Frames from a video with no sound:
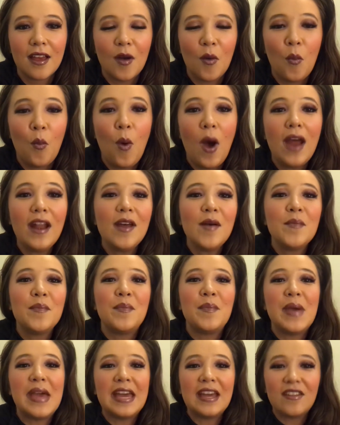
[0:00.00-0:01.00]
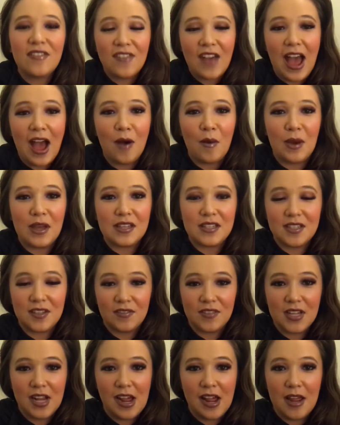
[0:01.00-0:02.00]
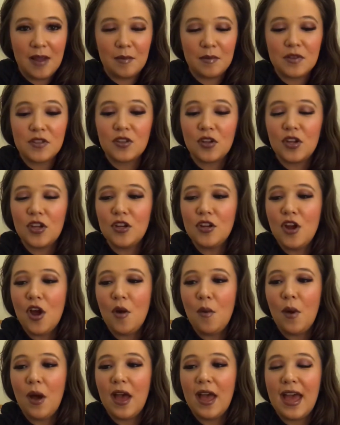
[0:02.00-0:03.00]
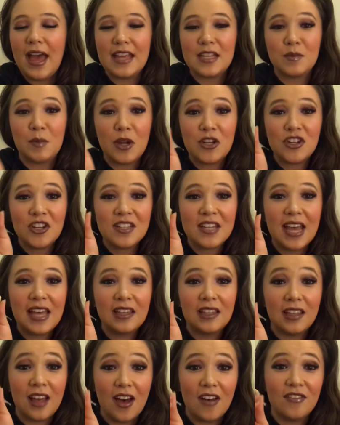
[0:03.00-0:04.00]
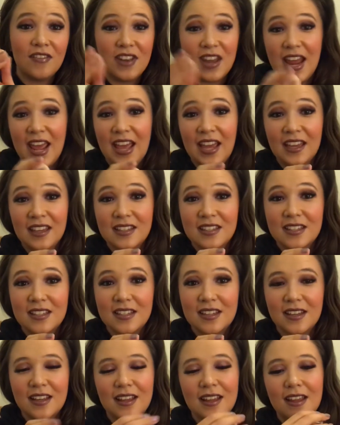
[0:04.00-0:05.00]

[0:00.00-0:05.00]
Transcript: What a big fat waste of time. So you know what? As much as I love NYX,